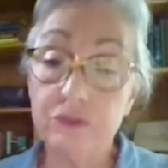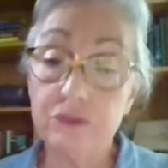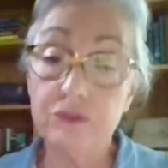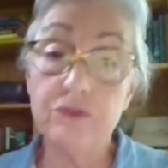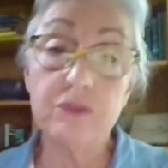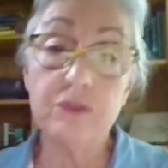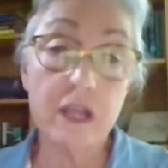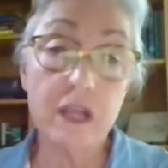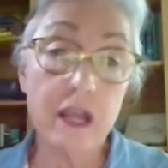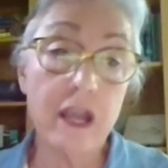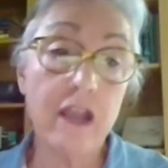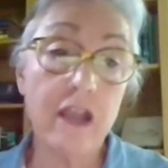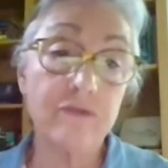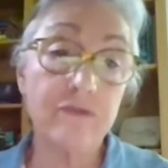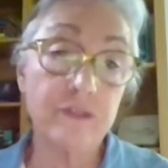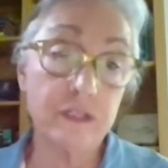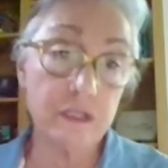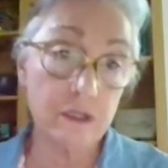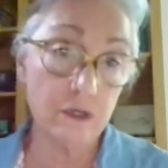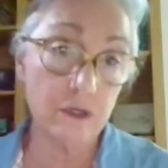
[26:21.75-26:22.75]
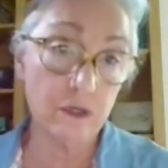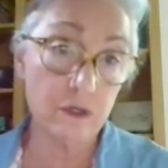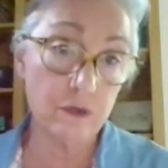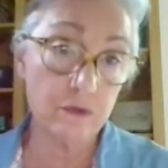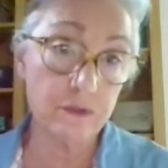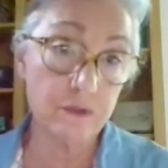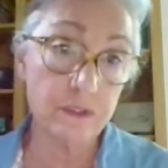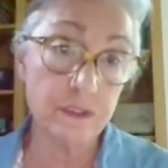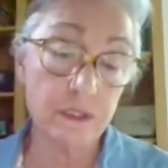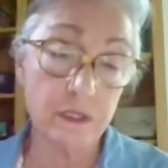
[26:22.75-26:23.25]
2.5
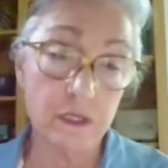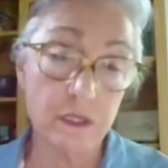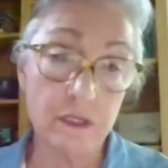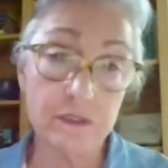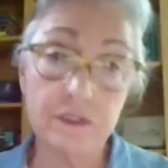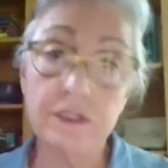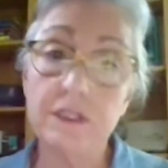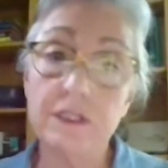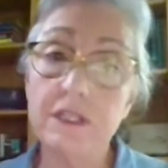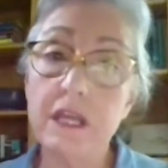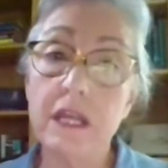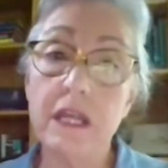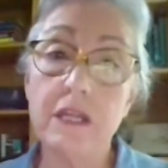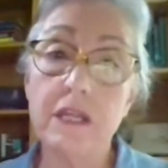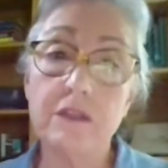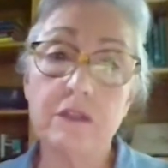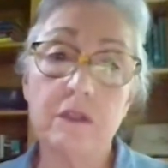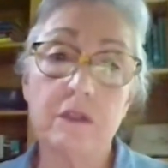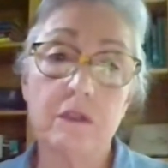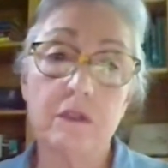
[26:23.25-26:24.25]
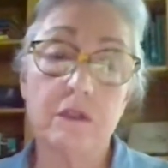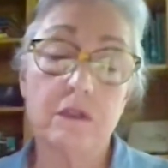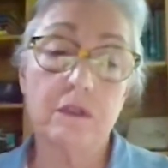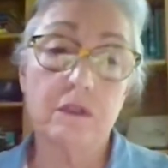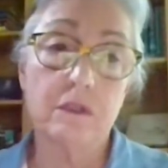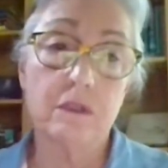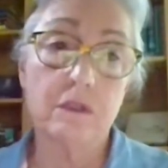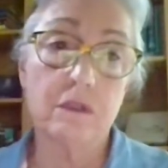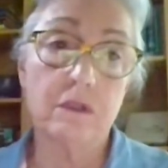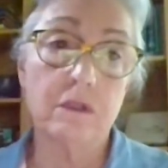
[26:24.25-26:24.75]
years to date
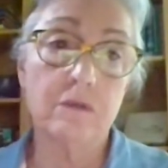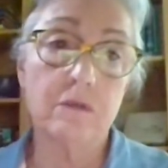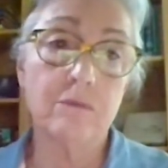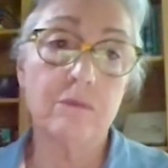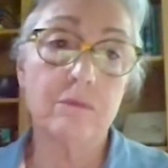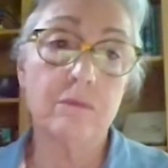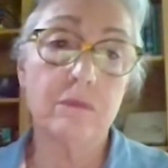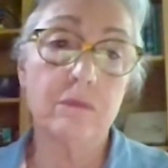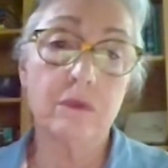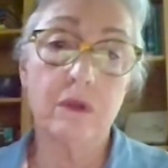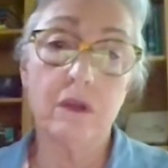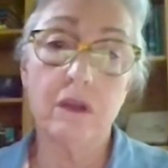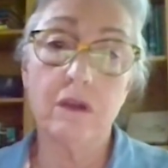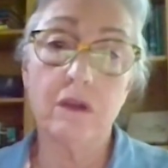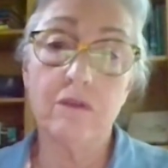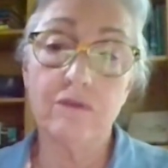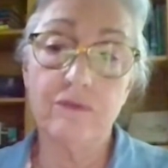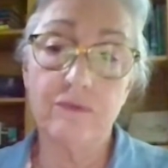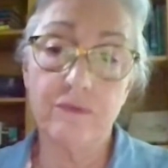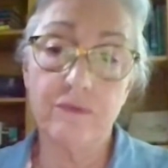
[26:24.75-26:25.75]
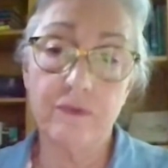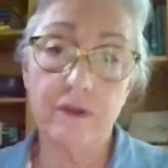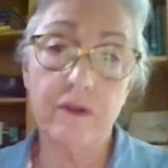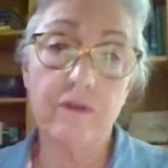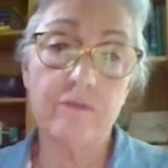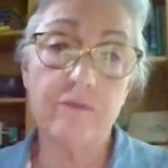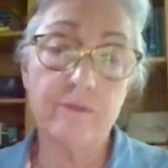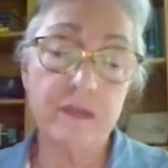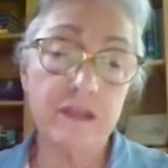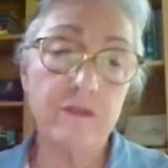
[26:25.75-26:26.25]
of
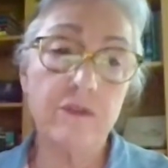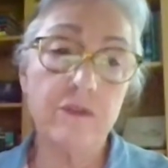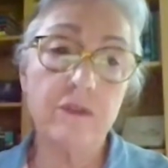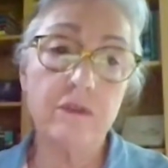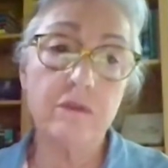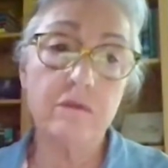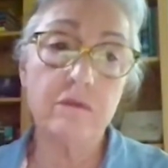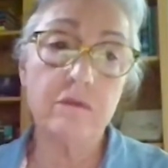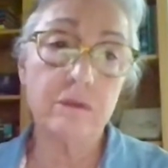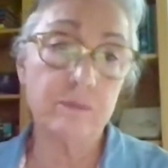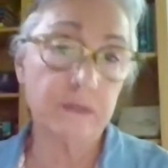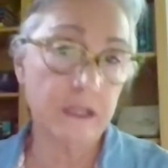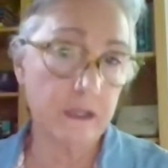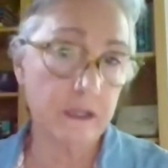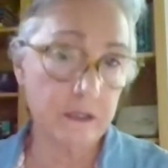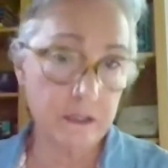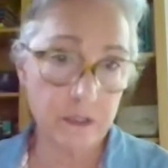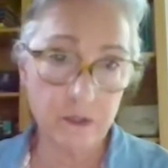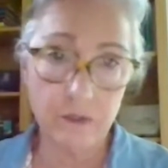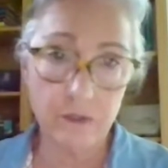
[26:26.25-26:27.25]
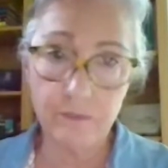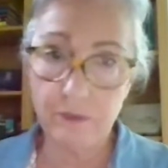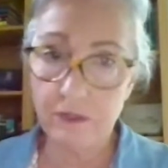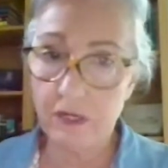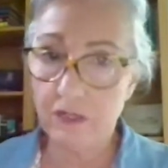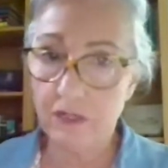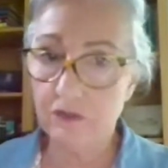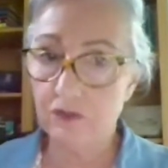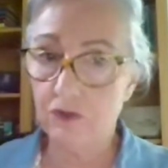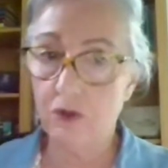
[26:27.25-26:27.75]
being the Planetary
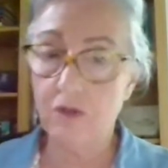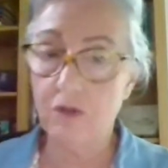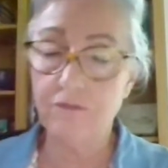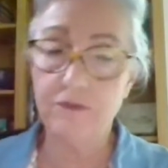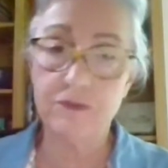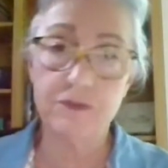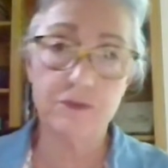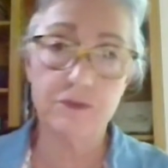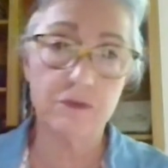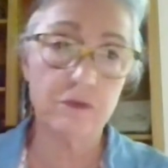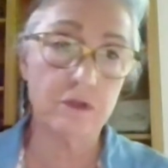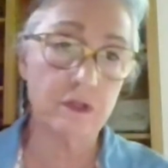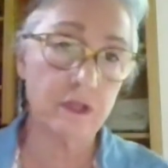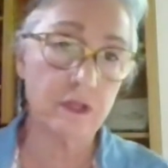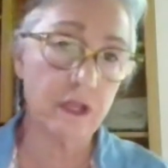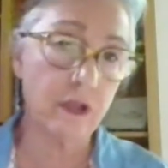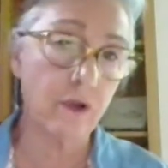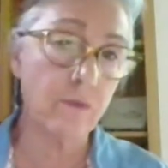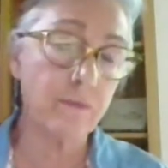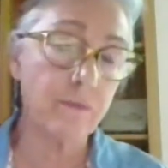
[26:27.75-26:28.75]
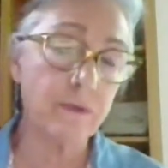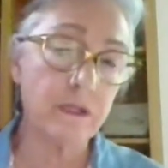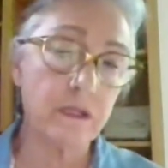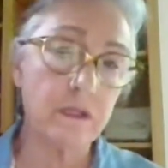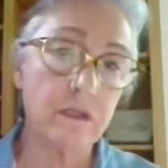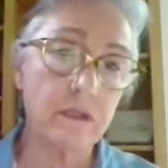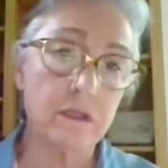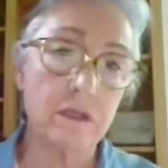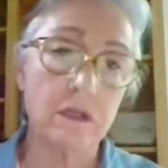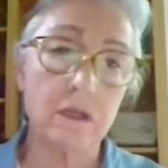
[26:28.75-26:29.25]
Protection Officer and
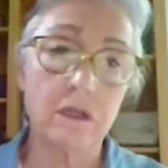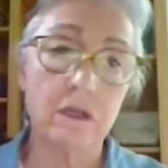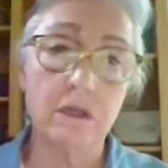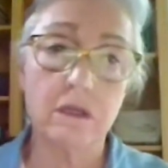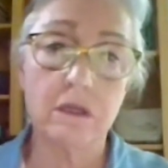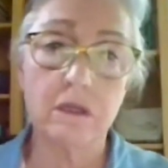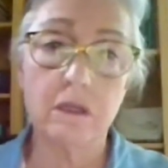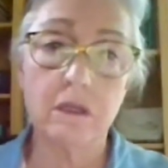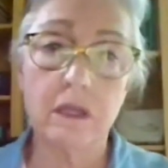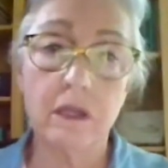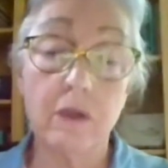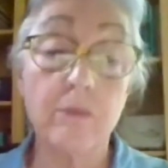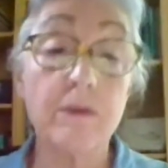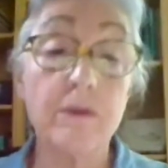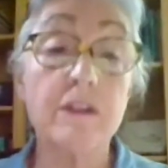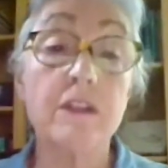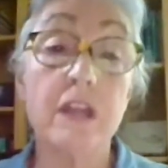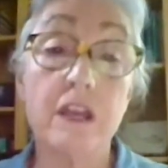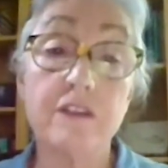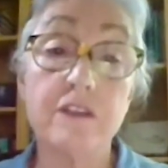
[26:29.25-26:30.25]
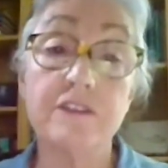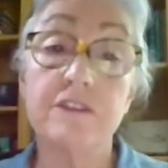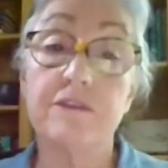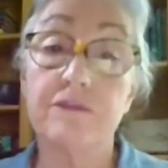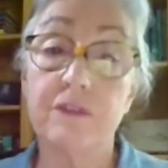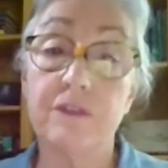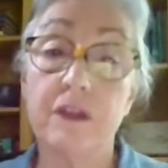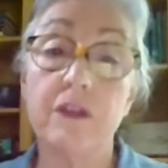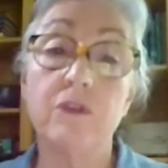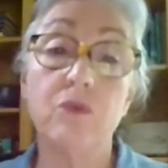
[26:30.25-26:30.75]
helping NASA
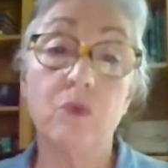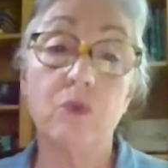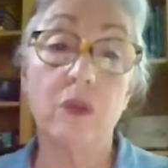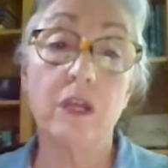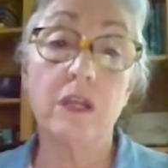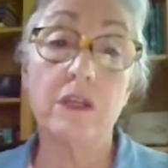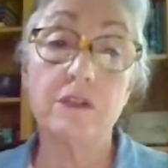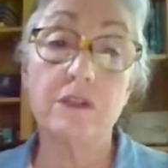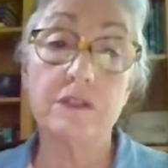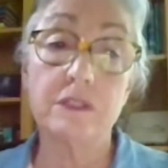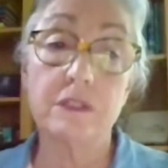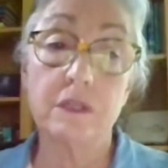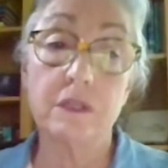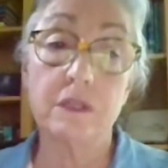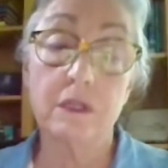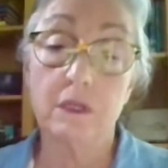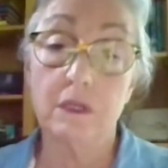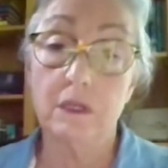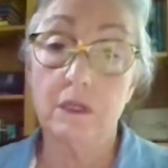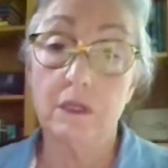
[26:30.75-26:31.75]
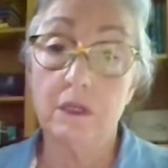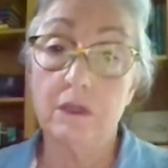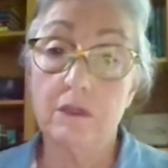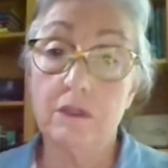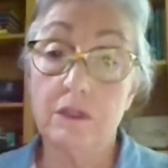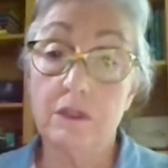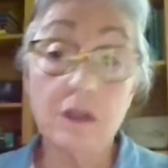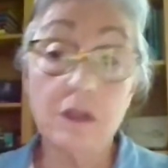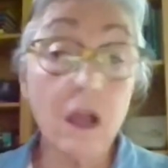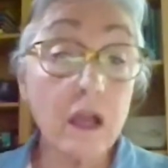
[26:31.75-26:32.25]
find ways
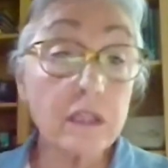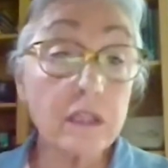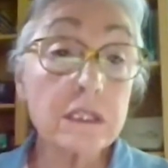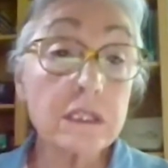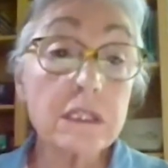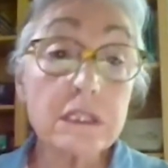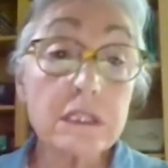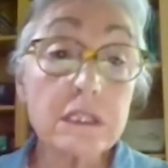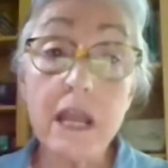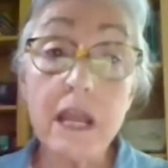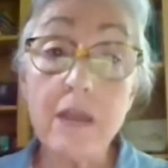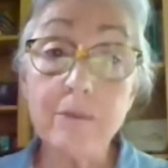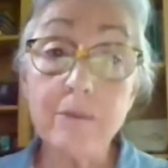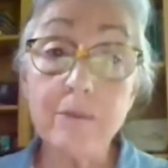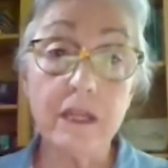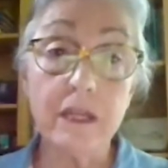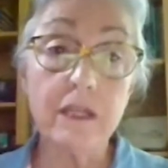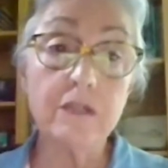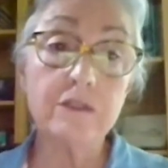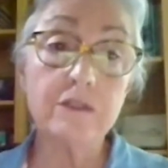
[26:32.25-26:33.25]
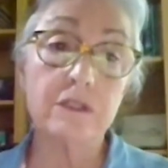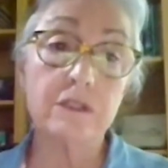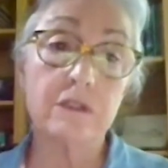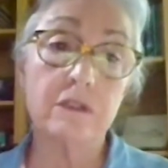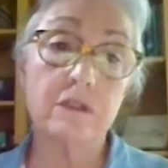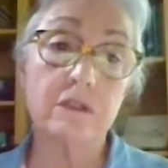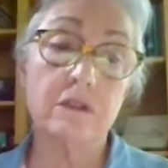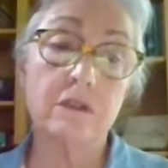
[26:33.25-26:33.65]
to not contaminate